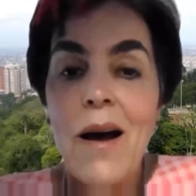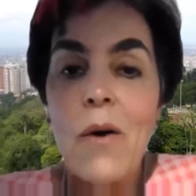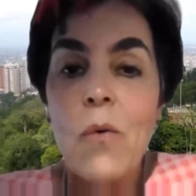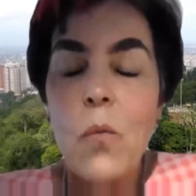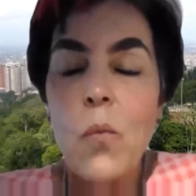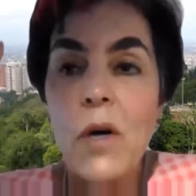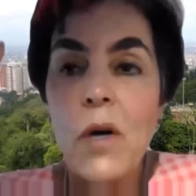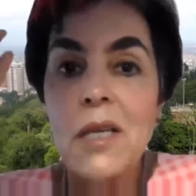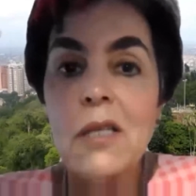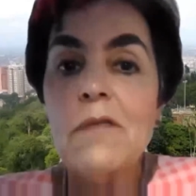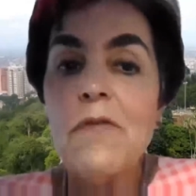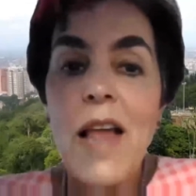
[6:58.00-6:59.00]
what
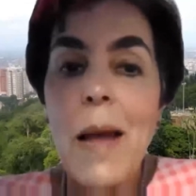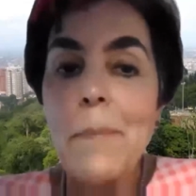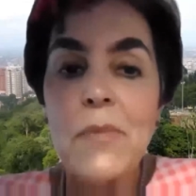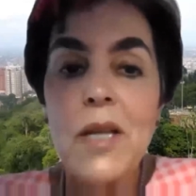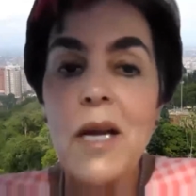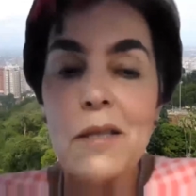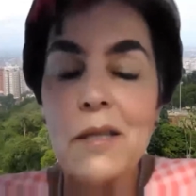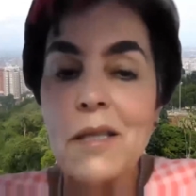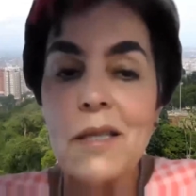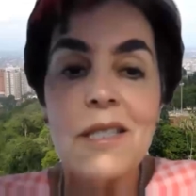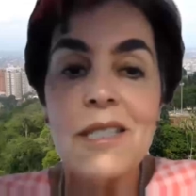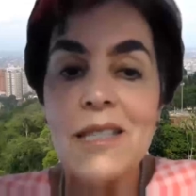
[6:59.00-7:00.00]
this flap does,
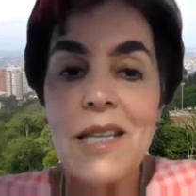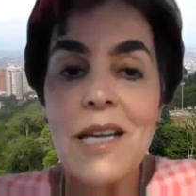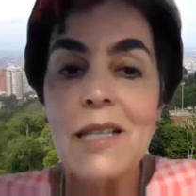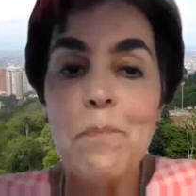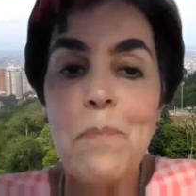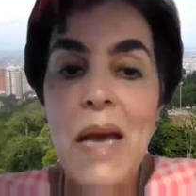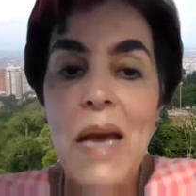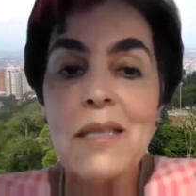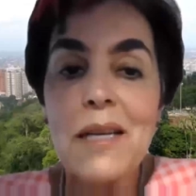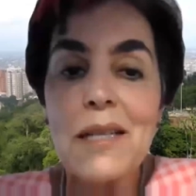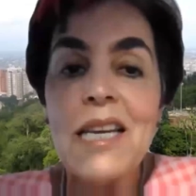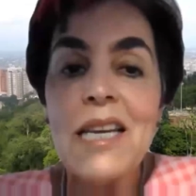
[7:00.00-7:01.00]
it
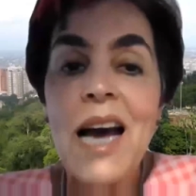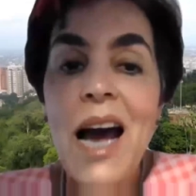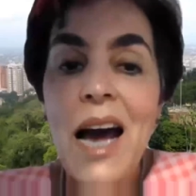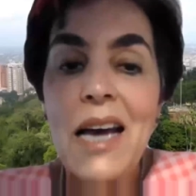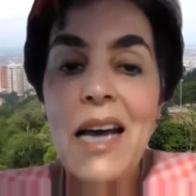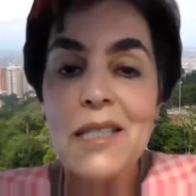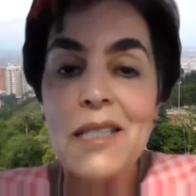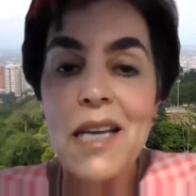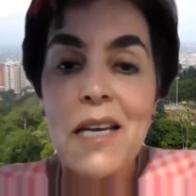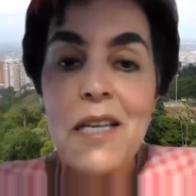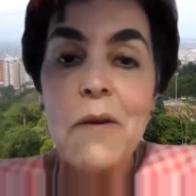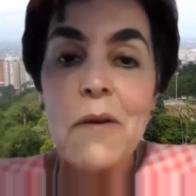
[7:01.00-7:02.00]
basically hides
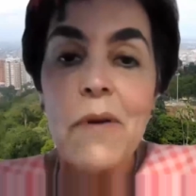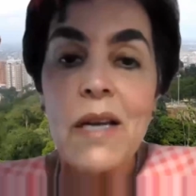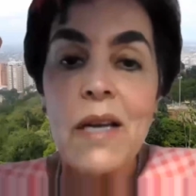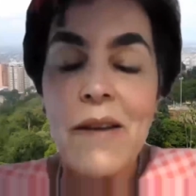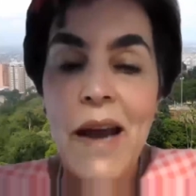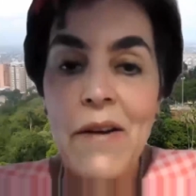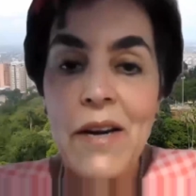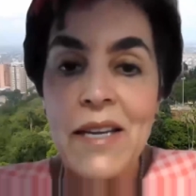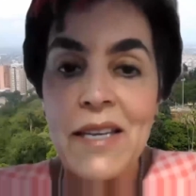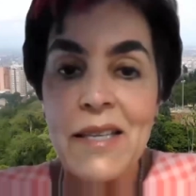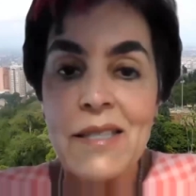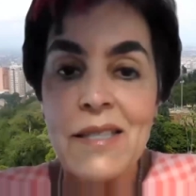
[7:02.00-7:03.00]
any
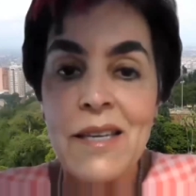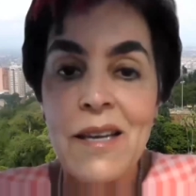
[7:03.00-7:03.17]
irregularities